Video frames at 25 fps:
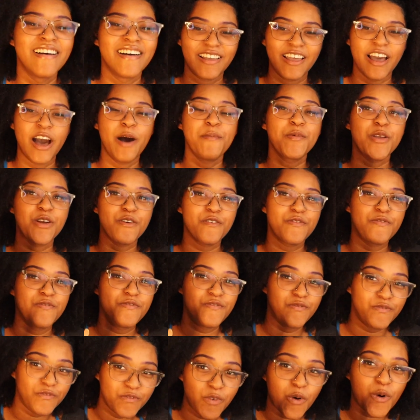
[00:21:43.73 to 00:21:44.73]
Calm your
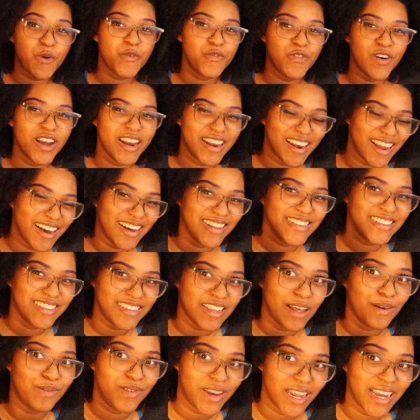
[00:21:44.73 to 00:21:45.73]
four foot nine
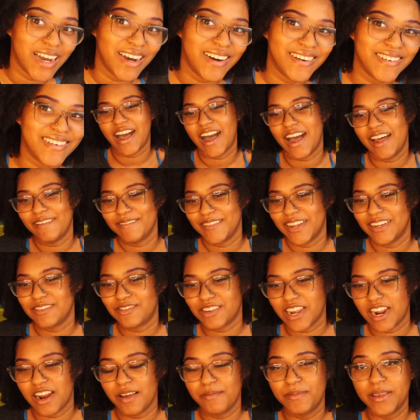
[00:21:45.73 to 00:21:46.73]
self down. I'm not
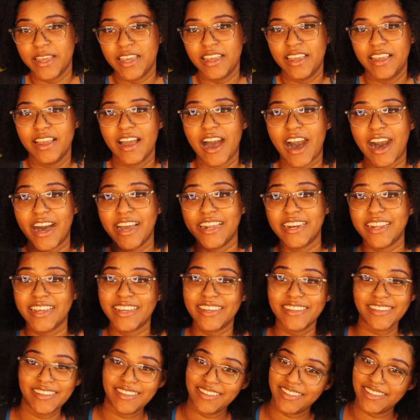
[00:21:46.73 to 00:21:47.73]
trying to be
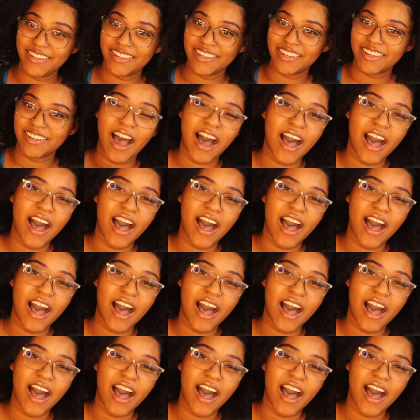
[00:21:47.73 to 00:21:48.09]
heightist.